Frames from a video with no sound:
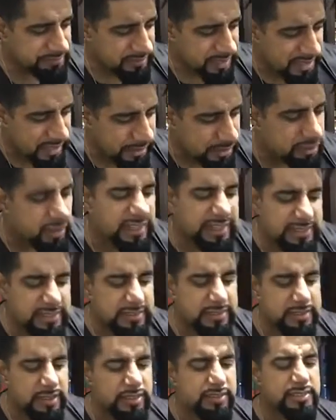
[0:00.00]
a great
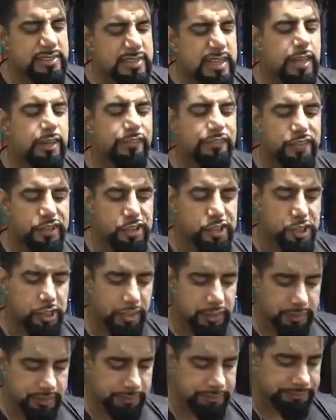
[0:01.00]
Salafi
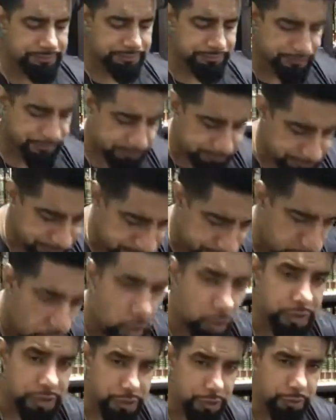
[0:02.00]
sheikh
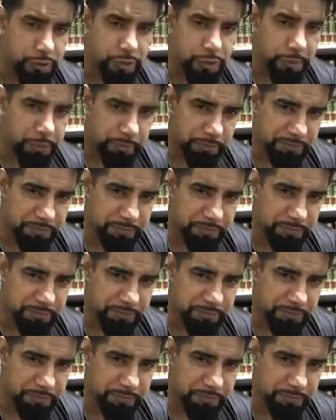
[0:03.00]
on YouTube.